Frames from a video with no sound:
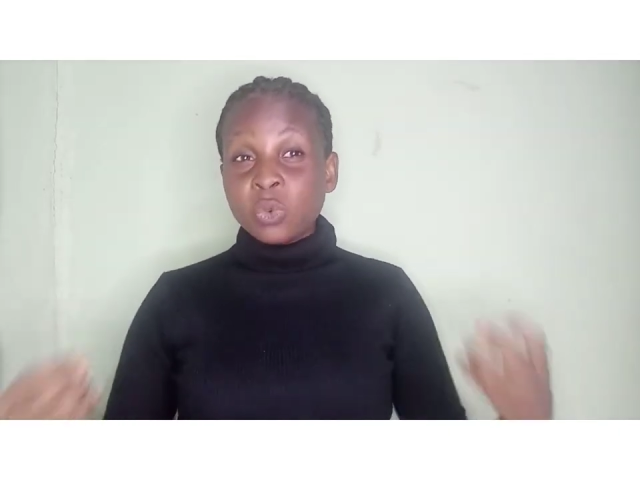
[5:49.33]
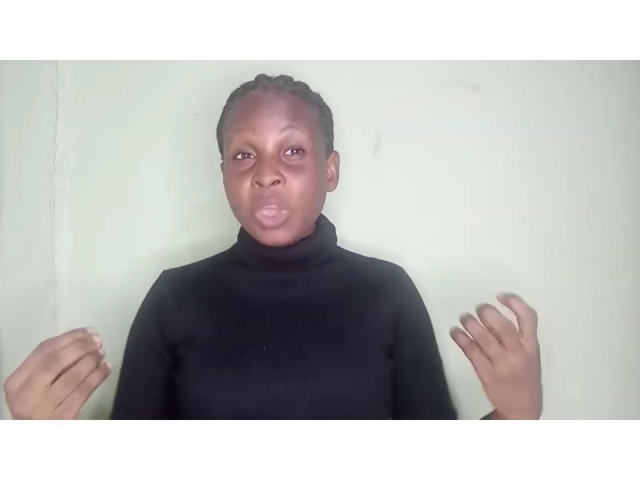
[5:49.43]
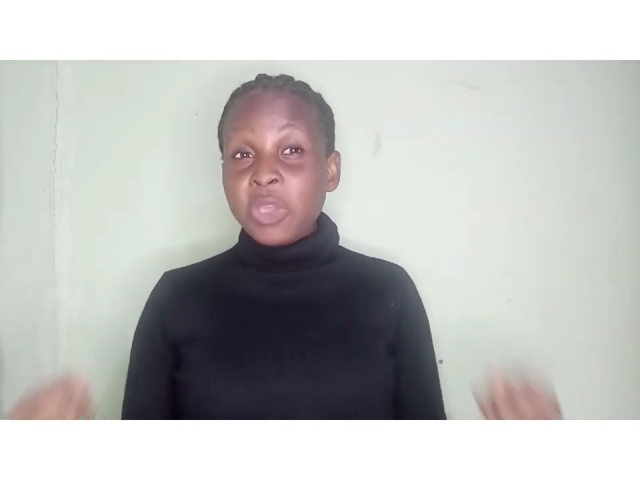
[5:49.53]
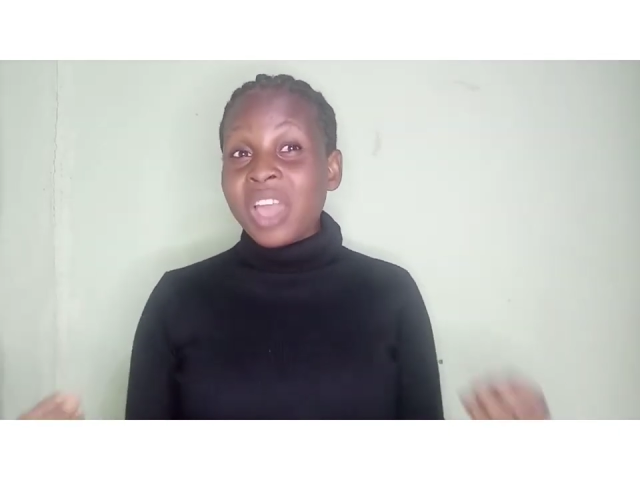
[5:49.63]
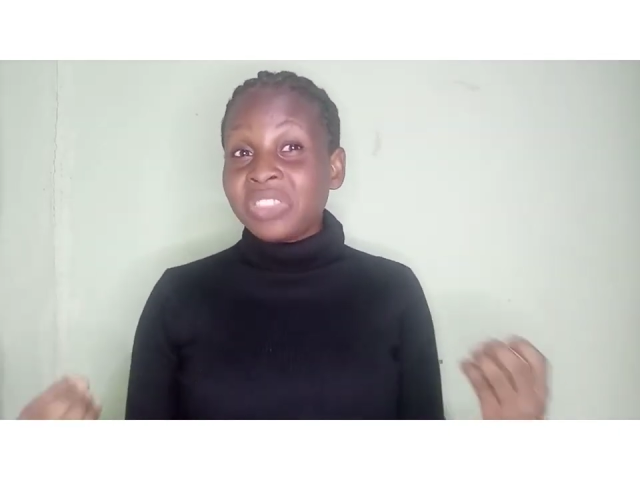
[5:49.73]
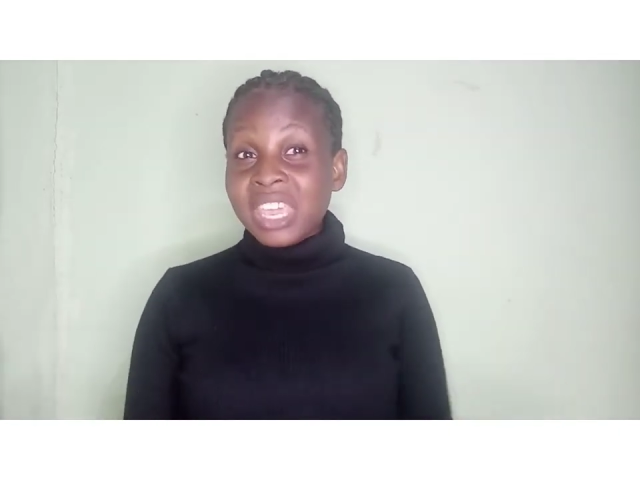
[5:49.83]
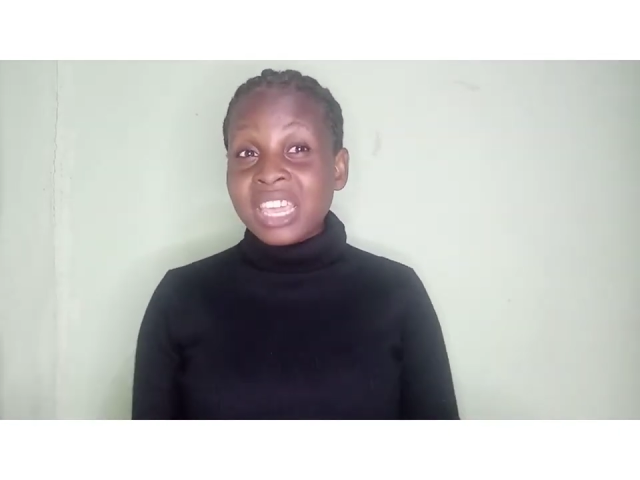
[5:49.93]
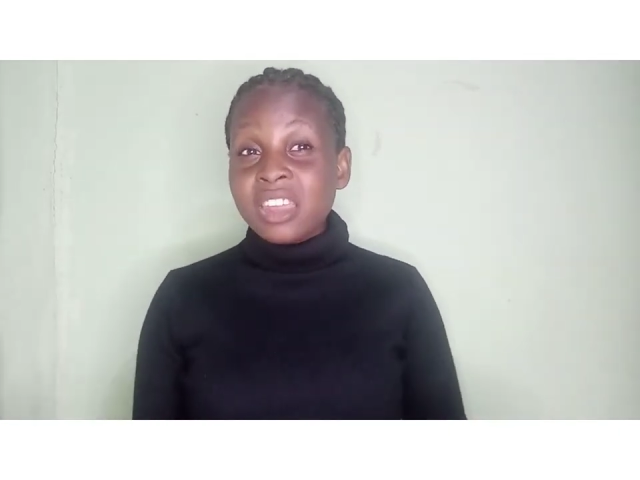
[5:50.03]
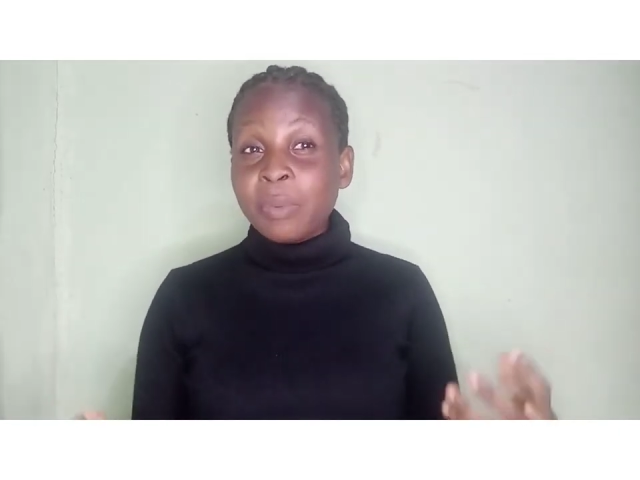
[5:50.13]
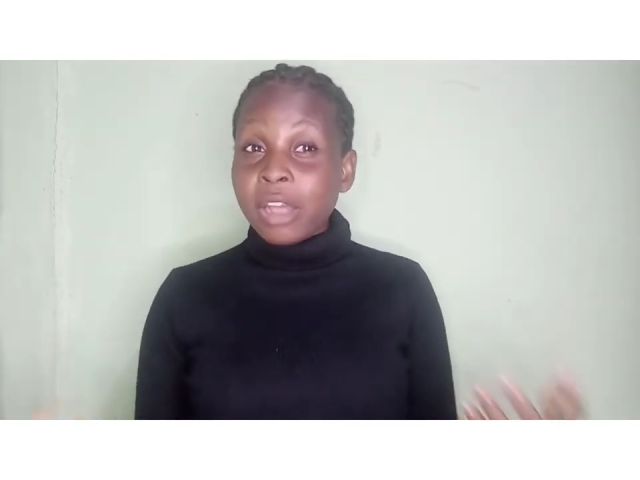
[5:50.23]
when you are
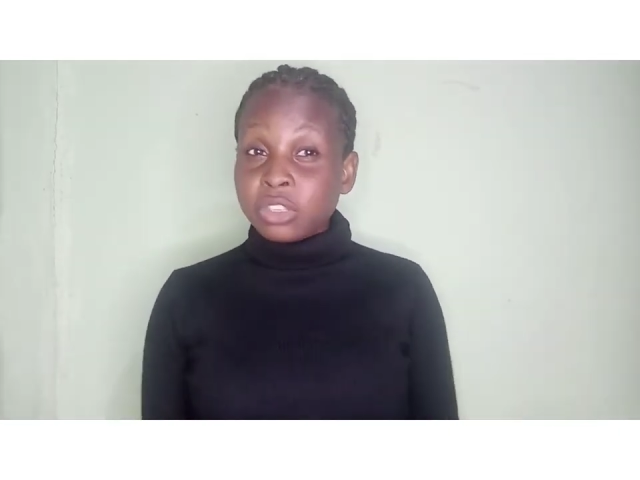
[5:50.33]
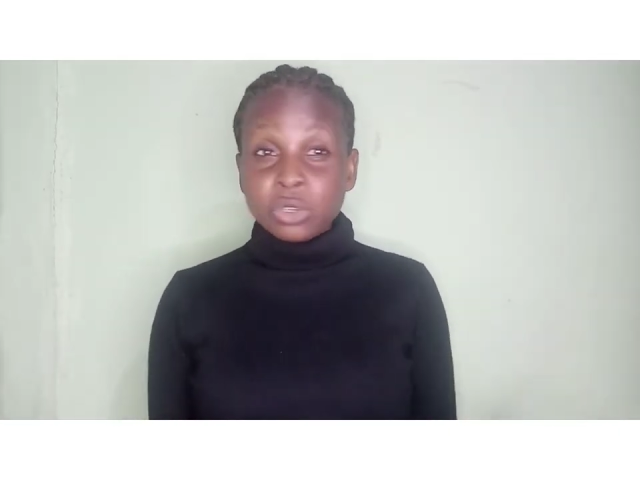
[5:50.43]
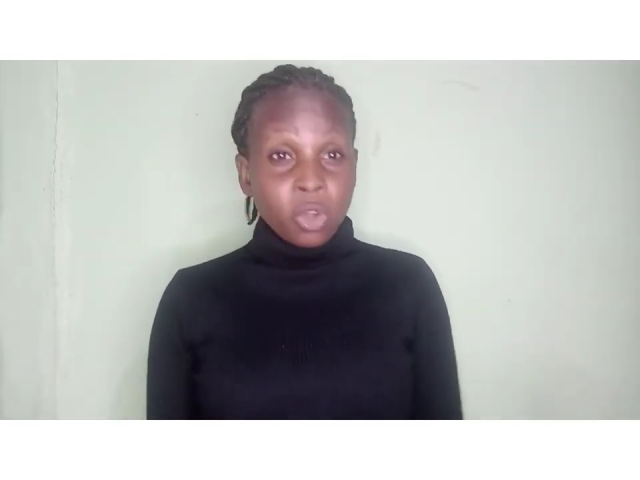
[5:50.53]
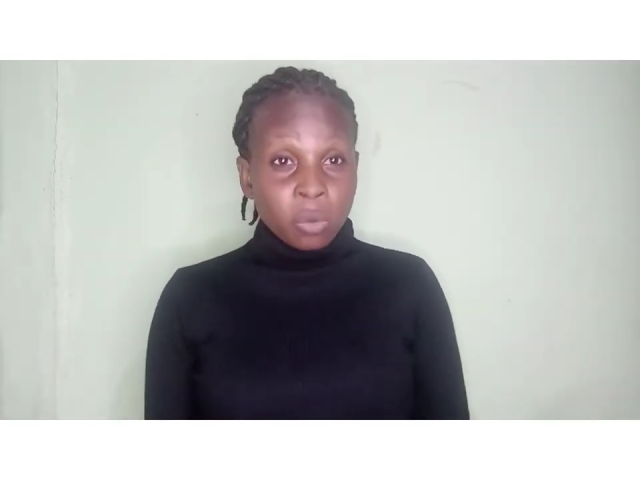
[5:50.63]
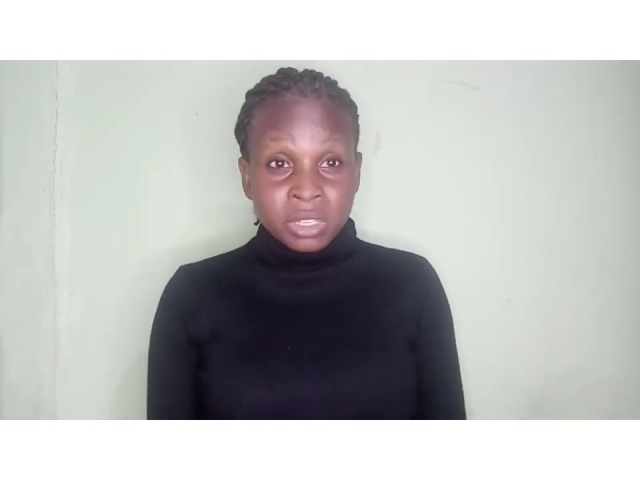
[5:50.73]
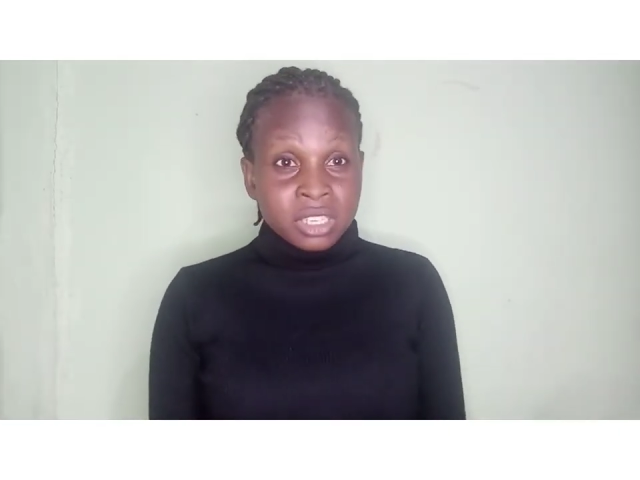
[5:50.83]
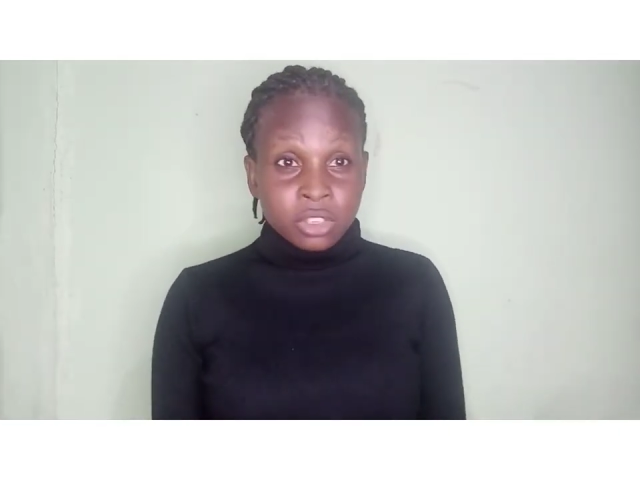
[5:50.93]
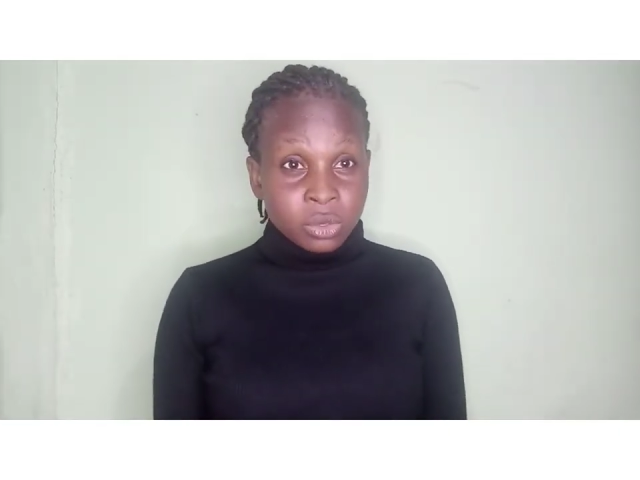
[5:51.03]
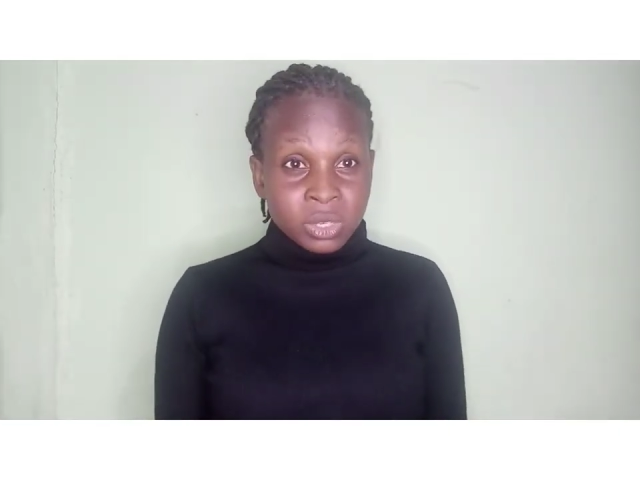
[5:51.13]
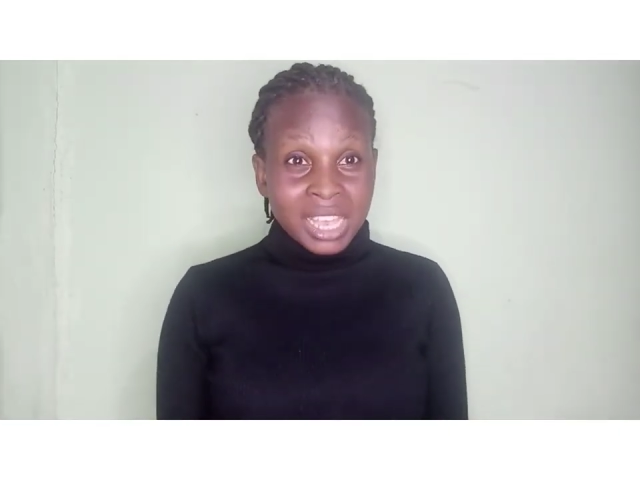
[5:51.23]
thinking about you committing
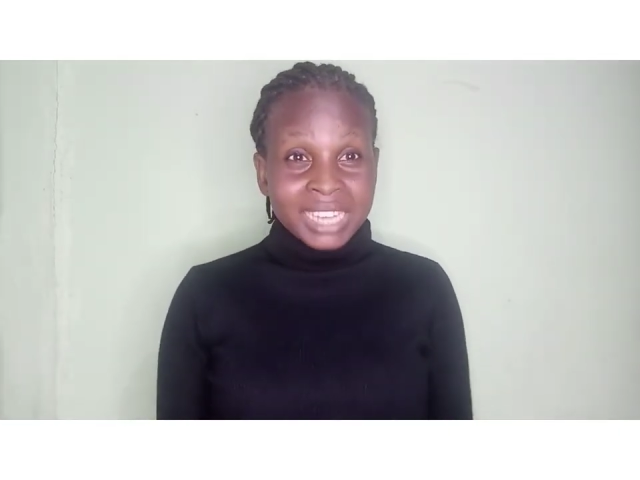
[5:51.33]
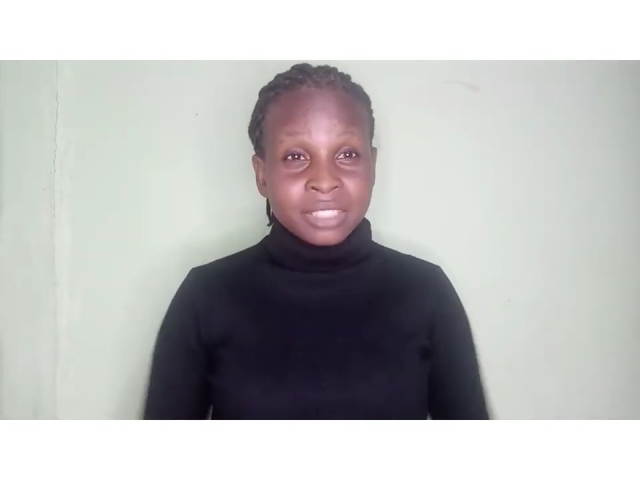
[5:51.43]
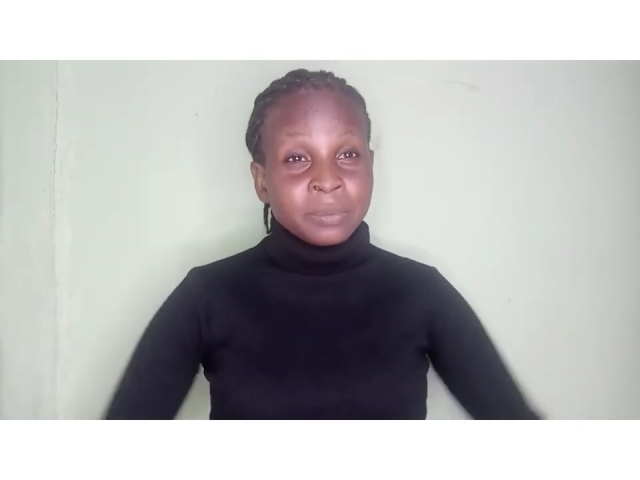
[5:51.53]
suicide.